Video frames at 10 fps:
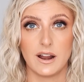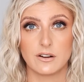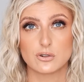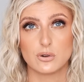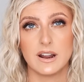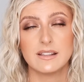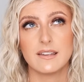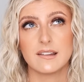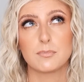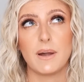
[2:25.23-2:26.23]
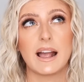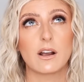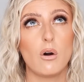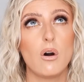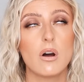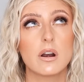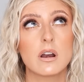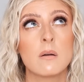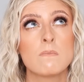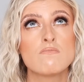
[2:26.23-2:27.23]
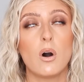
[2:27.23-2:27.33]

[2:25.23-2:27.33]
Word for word: and tried this bag on